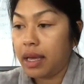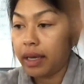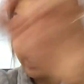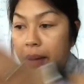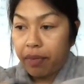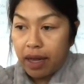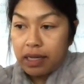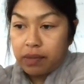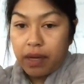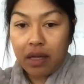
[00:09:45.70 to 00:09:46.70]
Cap that
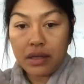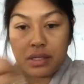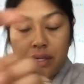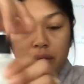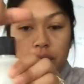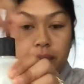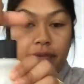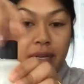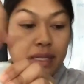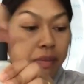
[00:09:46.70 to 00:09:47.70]
as well so you
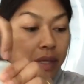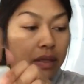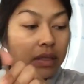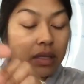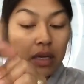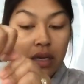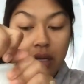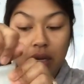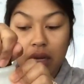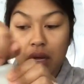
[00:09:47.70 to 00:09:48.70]
prevent spills.
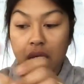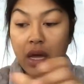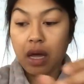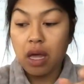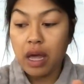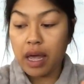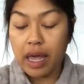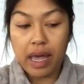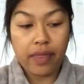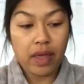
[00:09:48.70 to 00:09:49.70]

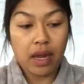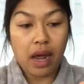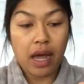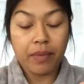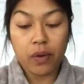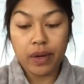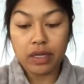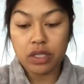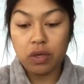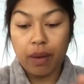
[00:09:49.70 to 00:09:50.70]
And then I'm
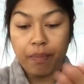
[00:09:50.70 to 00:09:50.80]
going to